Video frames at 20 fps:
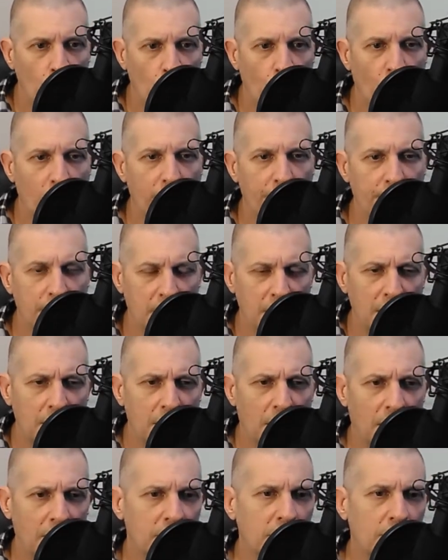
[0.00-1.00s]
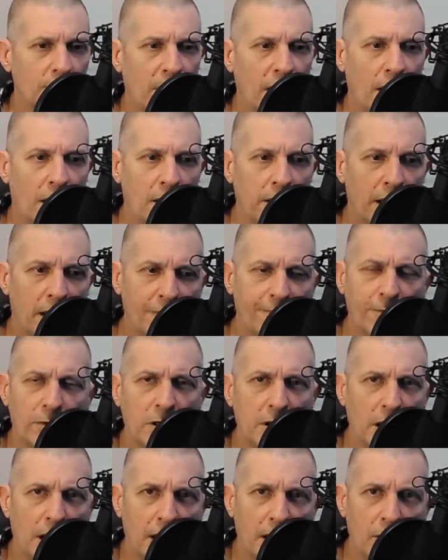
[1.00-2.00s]
was he talks about
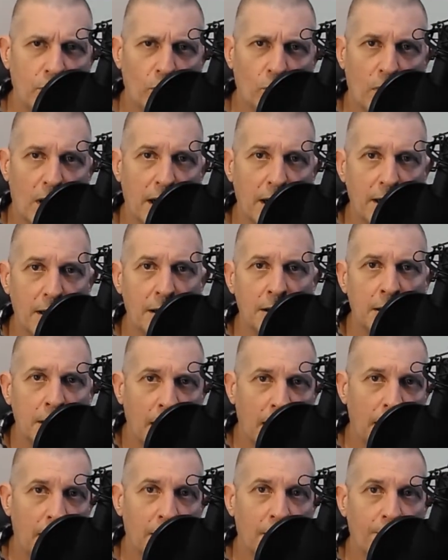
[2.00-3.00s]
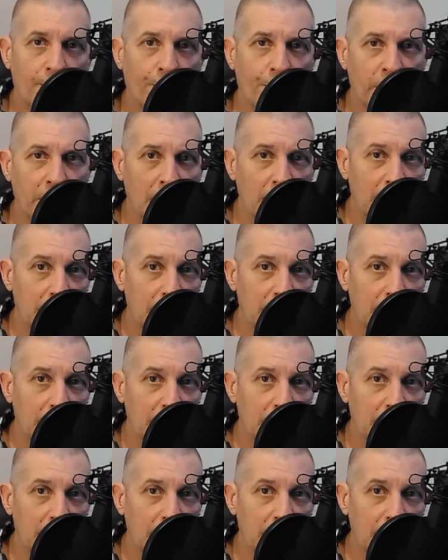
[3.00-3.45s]
every day writing down